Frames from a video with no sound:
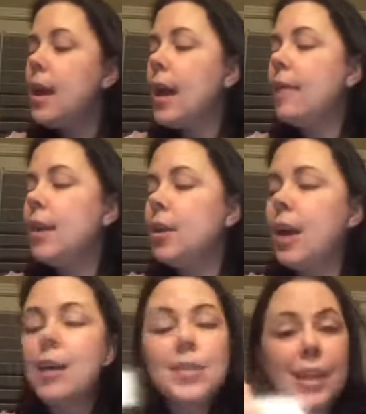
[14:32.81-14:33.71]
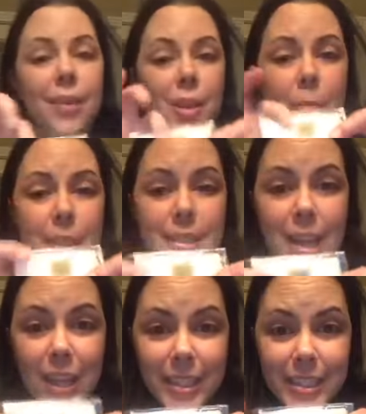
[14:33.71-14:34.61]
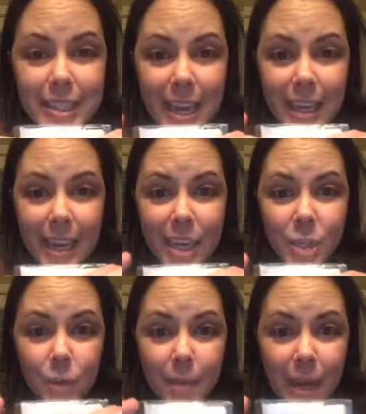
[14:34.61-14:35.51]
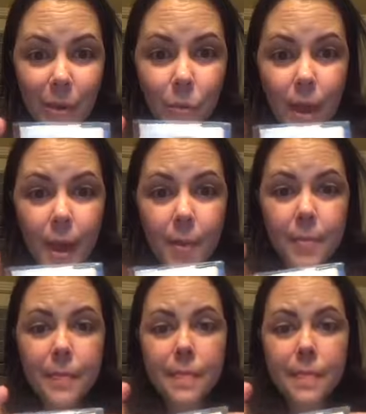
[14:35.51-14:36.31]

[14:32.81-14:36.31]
And then I also give you a little bit of solid state in case you want to make a rub.